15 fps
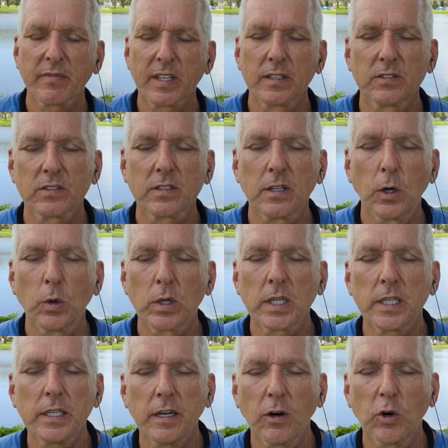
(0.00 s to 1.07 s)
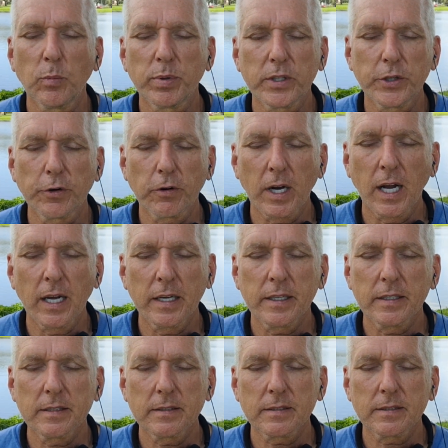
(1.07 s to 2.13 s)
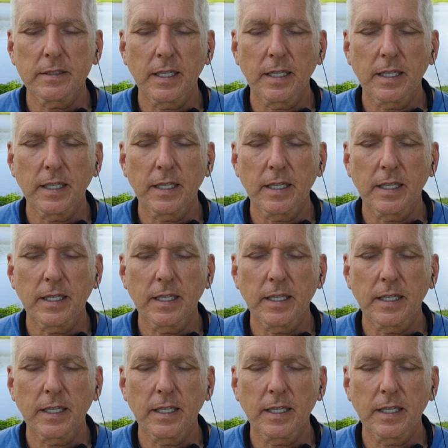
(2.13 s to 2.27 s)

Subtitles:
slowly open your eyes